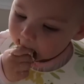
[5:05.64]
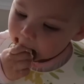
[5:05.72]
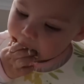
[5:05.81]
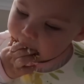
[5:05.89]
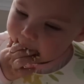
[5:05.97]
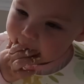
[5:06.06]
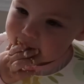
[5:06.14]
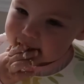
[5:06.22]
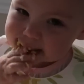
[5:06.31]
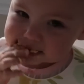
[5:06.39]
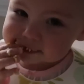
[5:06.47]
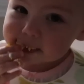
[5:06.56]
and you ate them
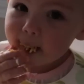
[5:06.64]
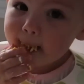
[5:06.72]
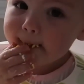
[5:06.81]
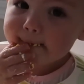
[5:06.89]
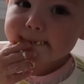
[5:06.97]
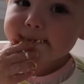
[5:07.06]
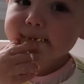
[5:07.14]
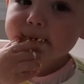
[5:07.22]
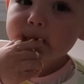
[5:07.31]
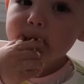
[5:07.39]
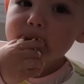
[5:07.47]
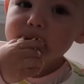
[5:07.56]
all up.
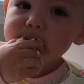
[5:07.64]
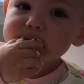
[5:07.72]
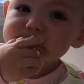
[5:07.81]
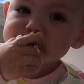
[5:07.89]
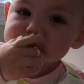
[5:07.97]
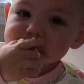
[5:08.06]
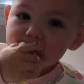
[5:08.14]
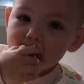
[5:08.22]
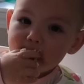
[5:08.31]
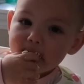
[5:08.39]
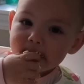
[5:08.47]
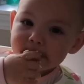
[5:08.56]
You're a little egg
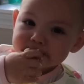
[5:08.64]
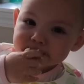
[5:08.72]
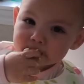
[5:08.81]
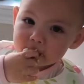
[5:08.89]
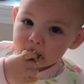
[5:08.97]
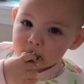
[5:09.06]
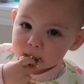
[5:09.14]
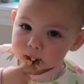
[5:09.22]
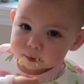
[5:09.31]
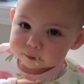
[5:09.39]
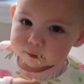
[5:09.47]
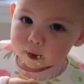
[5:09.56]
monster. And